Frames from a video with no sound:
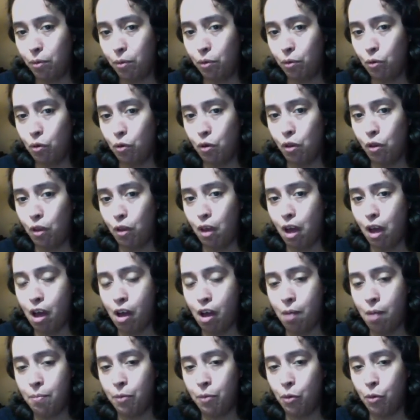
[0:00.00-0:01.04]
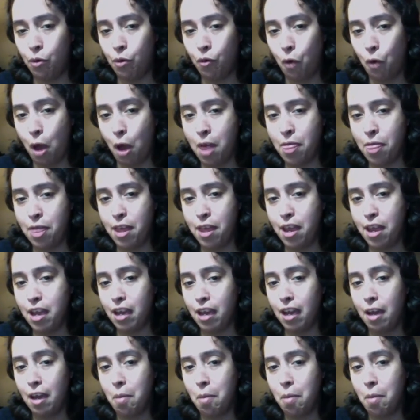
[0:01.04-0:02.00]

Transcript: Laura. I think